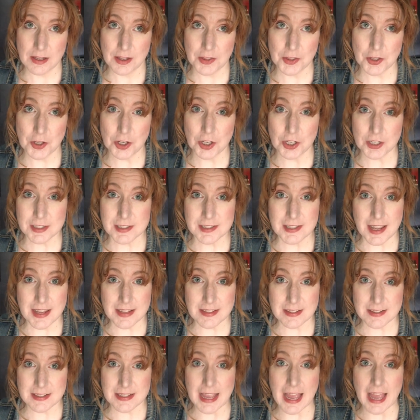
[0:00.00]
the hook
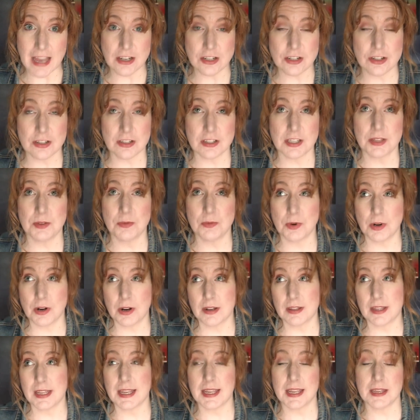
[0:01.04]
sizes actually were
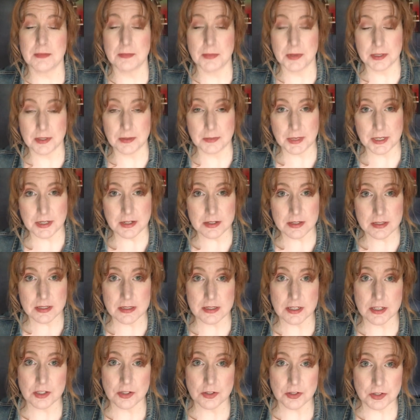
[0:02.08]
like in millimeters because
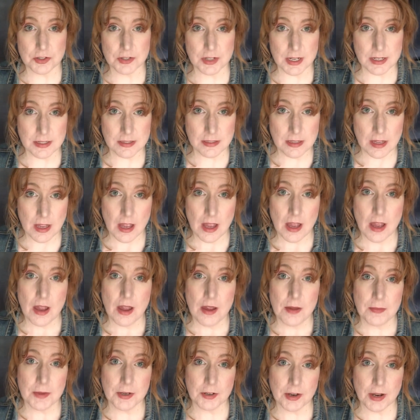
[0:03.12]
I showed you guys
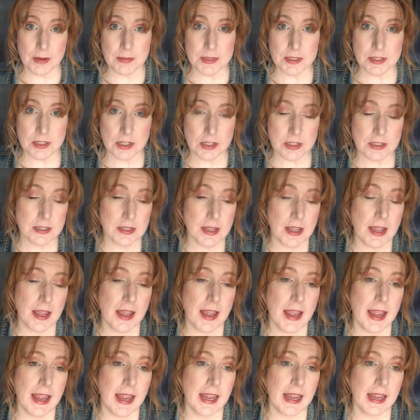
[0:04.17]
my grandma's hooks
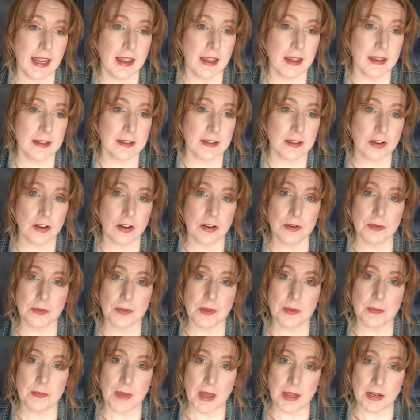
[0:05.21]
and they're
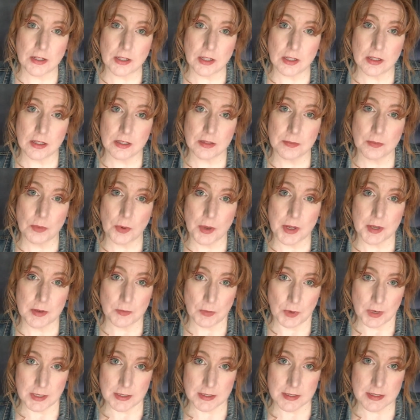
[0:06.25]
the metal Boye
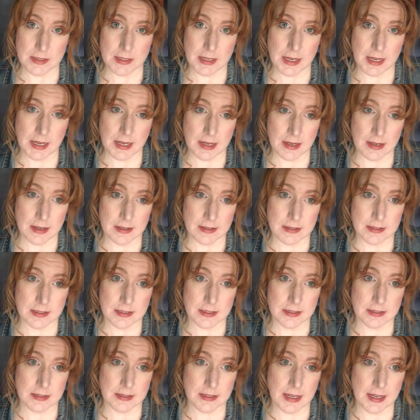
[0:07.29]
ones and
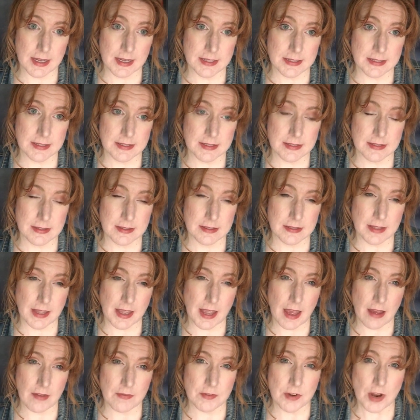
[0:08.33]
they they
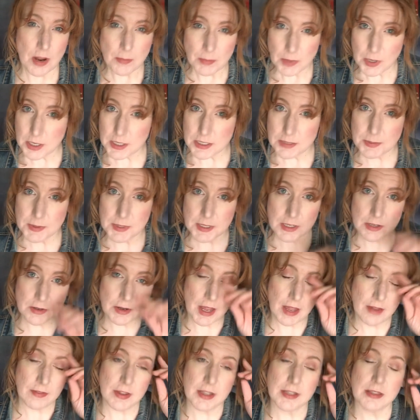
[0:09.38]
have numbers but they don't
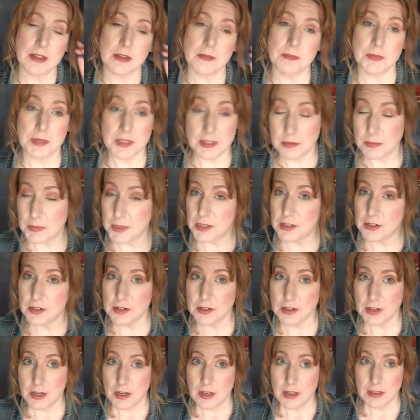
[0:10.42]
have like the
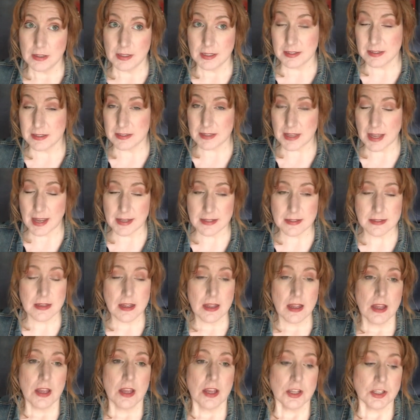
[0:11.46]
millimeter like the size
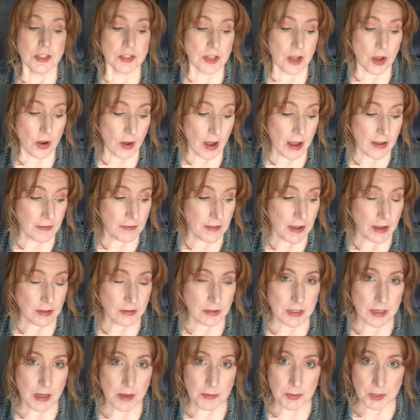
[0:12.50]
so I
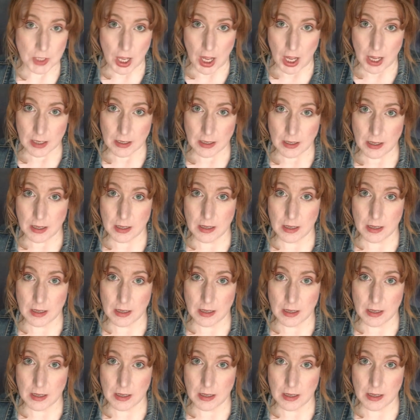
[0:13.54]
found a blog